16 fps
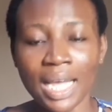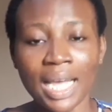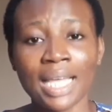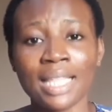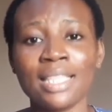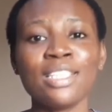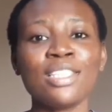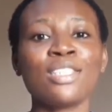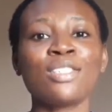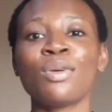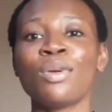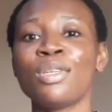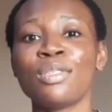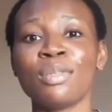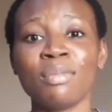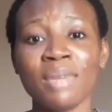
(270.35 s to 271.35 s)
And this is
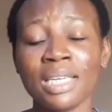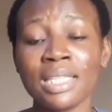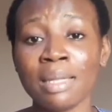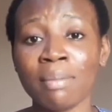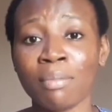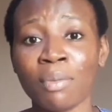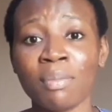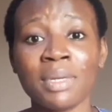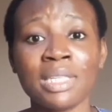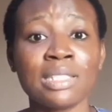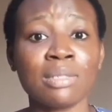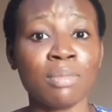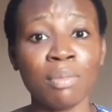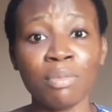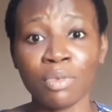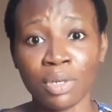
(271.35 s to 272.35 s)
going to make the moment
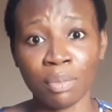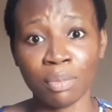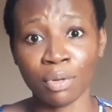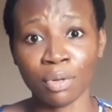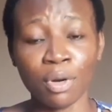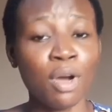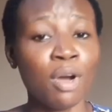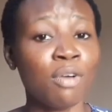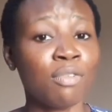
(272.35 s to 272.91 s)
memorable